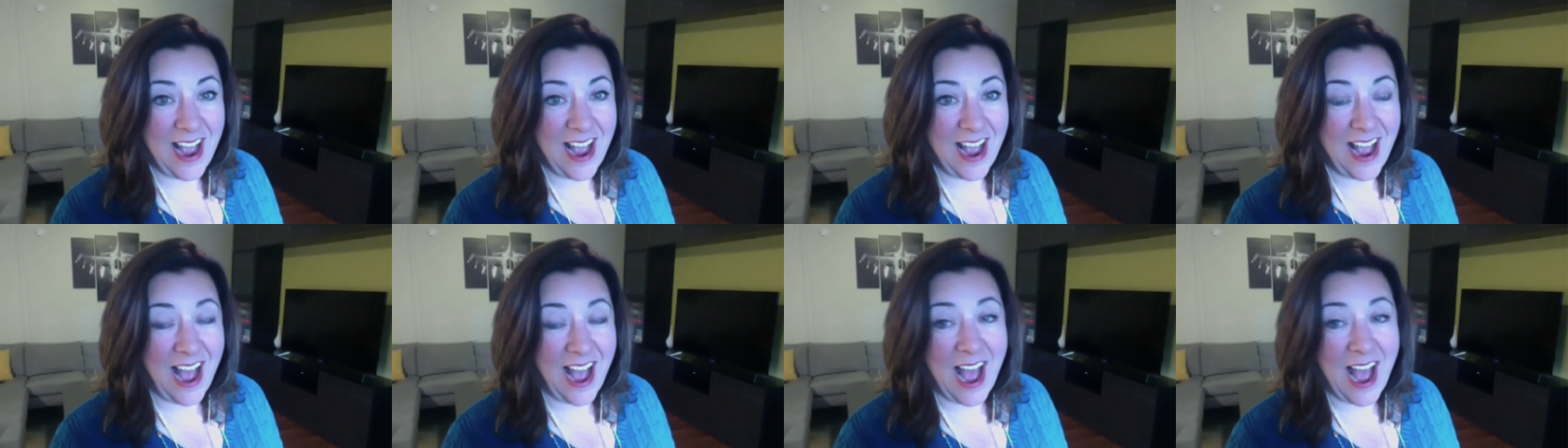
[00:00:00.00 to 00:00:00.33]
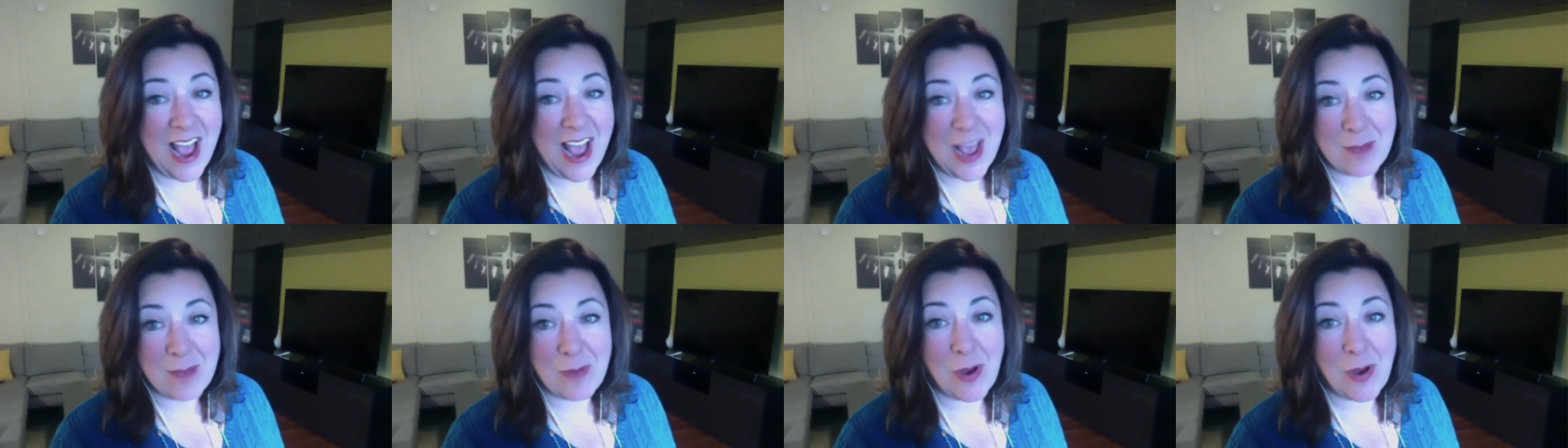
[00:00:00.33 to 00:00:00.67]
I
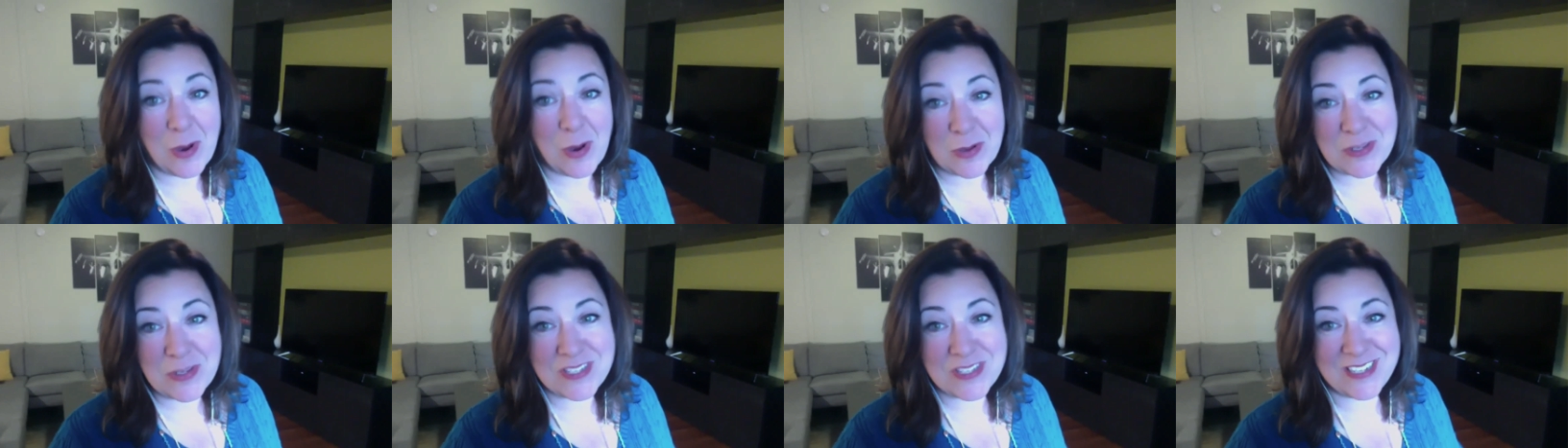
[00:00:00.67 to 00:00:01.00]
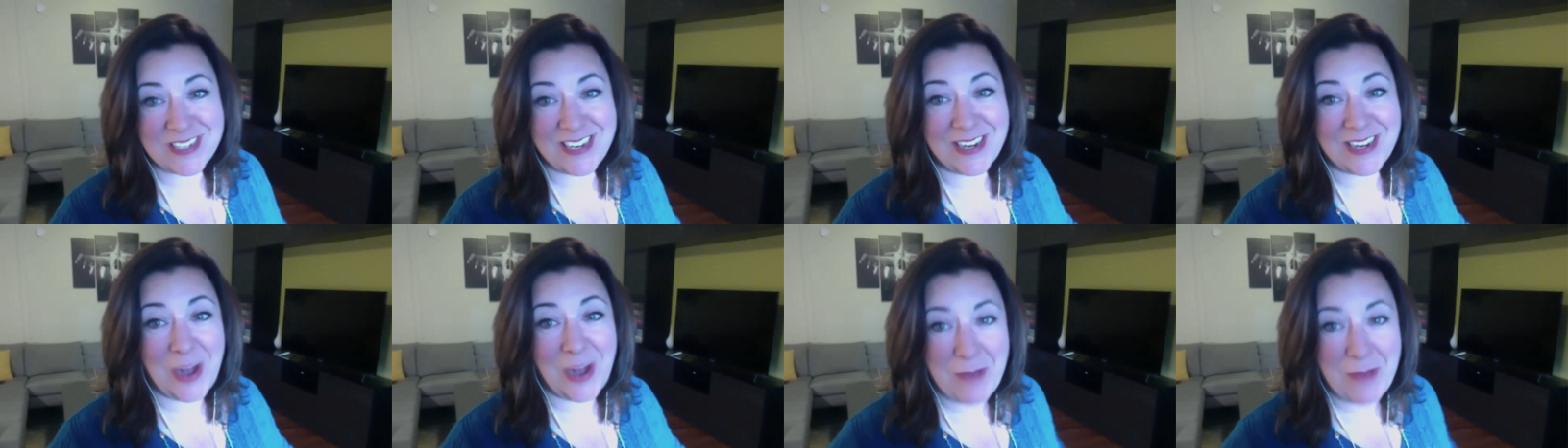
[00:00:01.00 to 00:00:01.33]
am
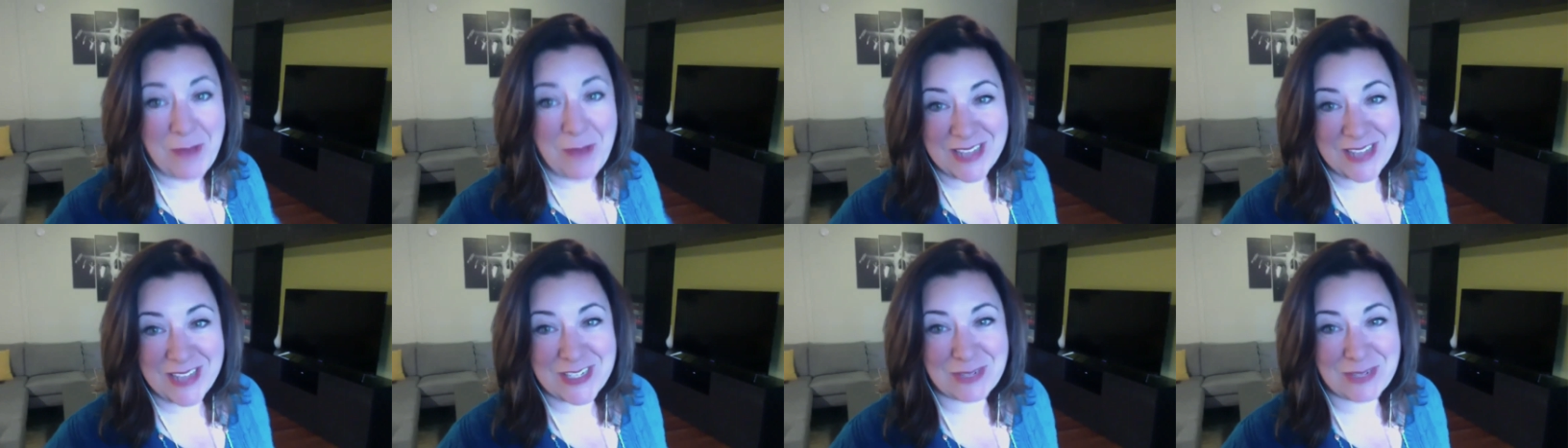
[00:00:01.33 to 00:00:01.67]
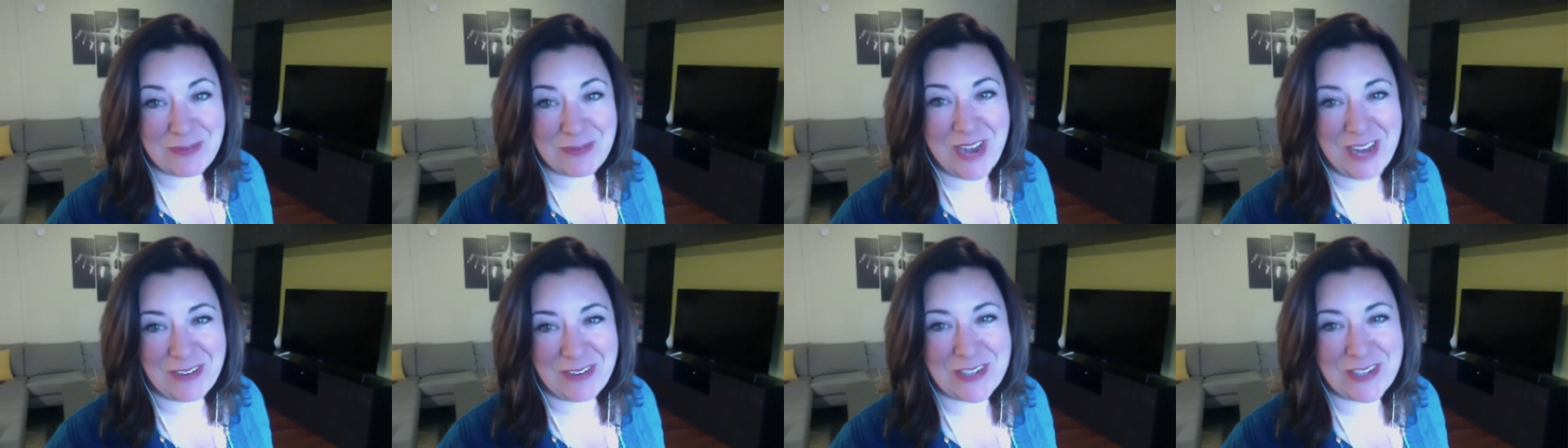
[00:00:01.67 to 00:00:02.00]
hosting a
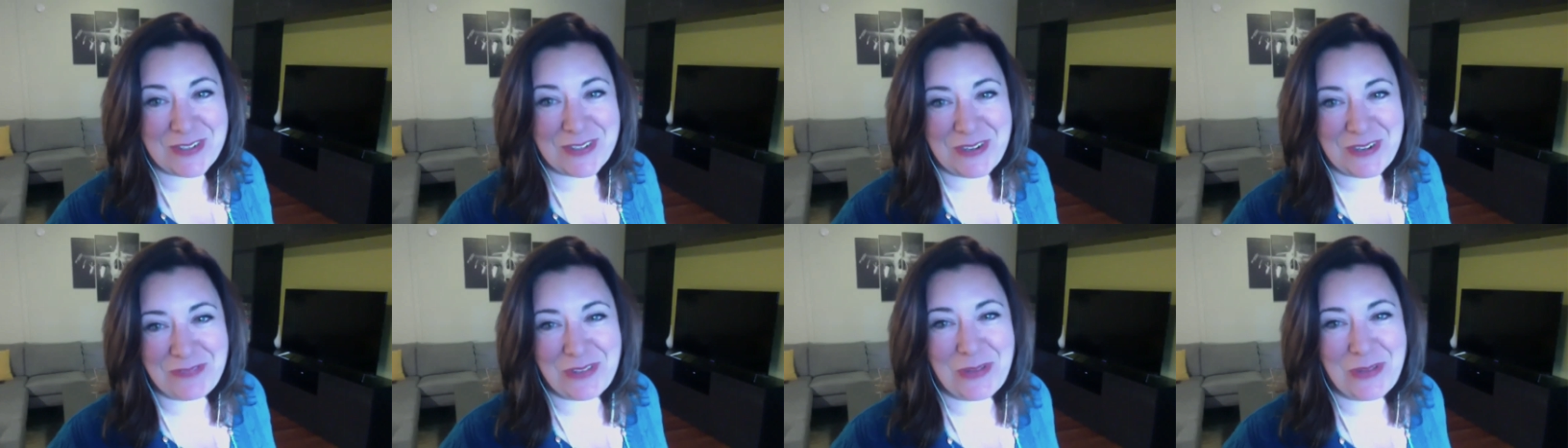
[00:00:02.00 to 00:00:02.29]
mastermind retreat for